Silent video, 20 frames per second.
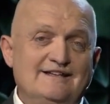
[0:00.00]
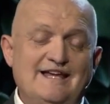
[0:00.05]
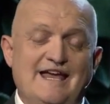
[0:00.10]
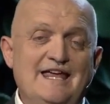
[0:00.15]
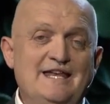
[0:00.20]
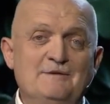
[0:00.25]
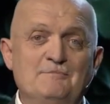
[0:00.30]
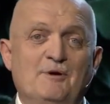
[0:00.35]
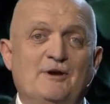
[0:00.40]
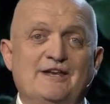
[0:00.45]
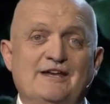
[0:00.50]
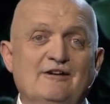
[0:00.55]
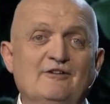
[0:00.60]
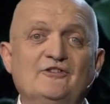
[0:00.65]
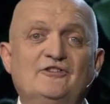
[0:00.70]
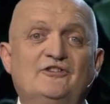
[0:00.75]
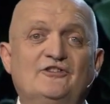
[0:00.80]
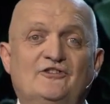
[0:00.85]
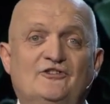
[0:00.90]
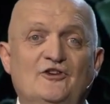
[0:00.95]
anybody
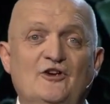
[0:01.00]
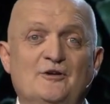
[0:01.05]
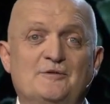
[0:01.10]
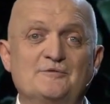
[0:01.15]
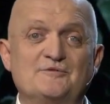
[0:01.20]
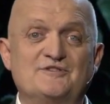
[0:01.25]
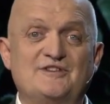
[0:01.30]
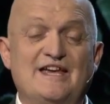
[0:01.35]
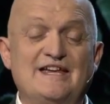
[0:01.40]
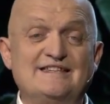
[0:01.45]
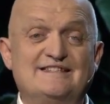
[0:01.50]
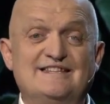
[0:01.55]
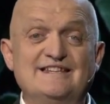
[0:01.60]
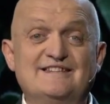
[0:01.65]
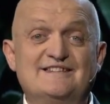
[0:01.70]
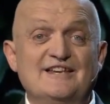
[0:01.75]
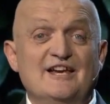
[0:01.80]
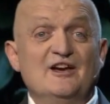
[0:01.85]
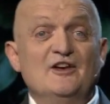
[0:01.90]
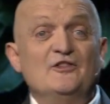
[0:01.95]
else's circumstance
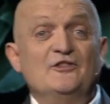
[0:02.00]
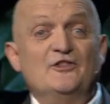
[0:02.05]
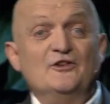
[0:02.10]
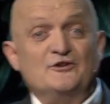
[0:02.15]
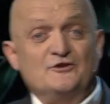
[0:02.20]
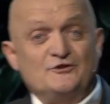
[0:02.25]
is, the